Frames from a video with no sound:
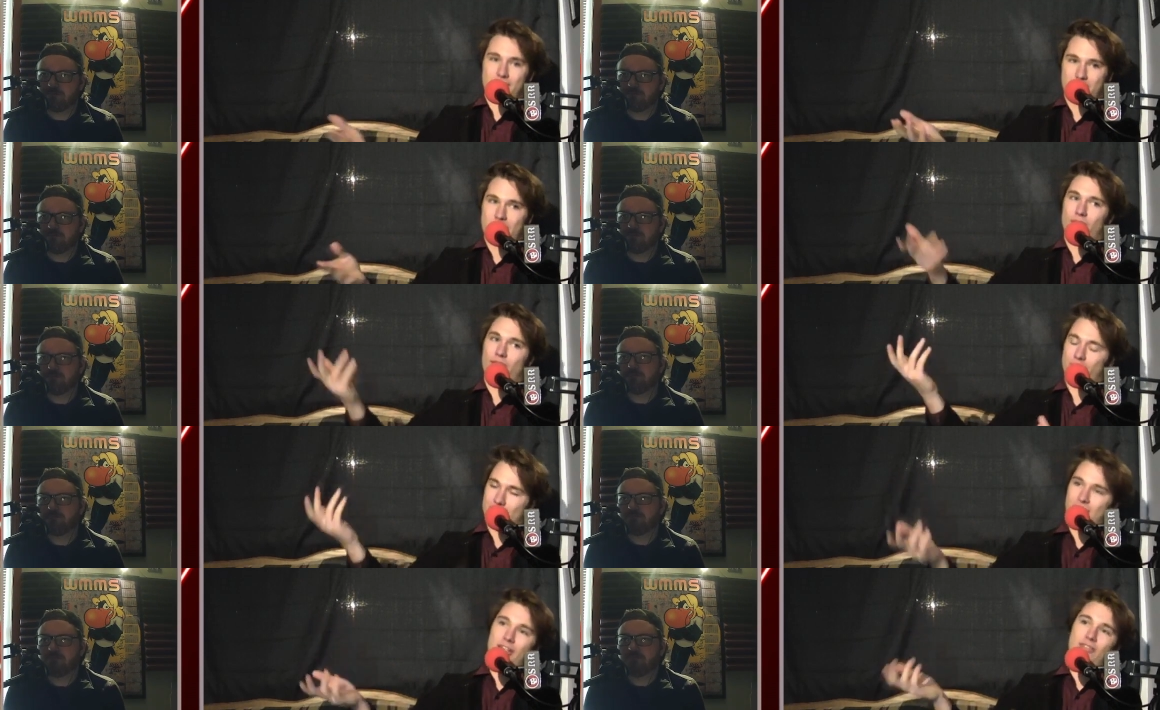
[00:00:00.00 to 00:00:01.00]
Speaker 1: So they offered me a
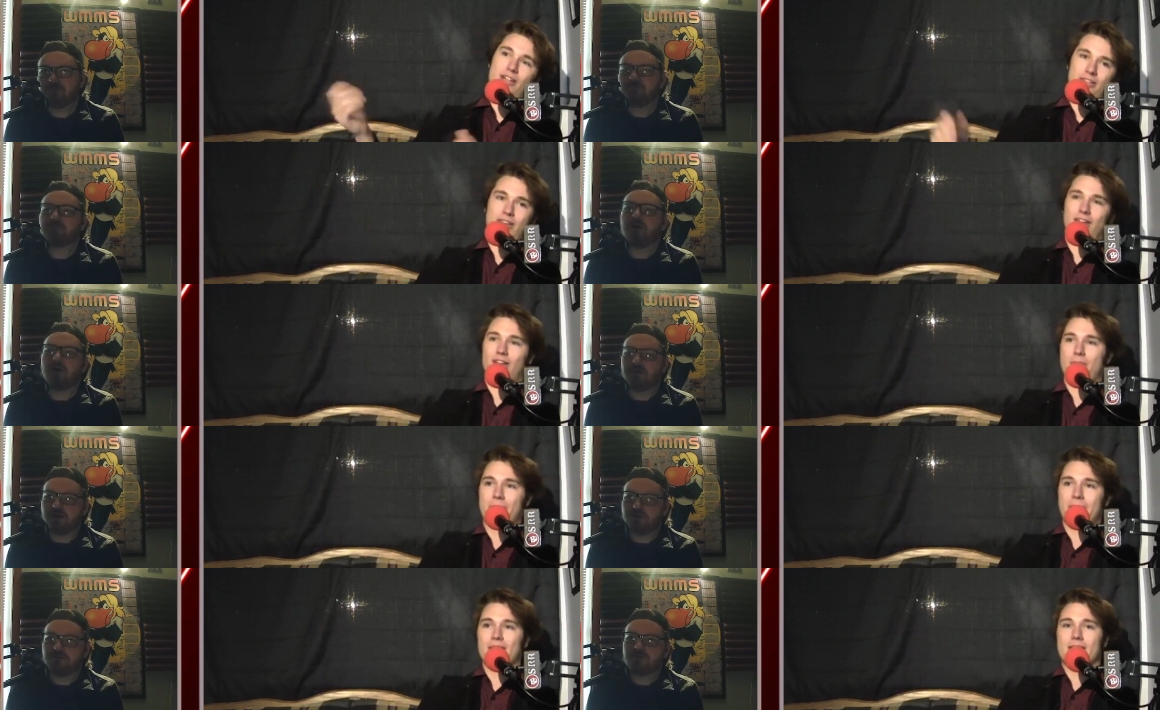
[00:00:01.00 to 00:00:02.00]
contract there. Okay.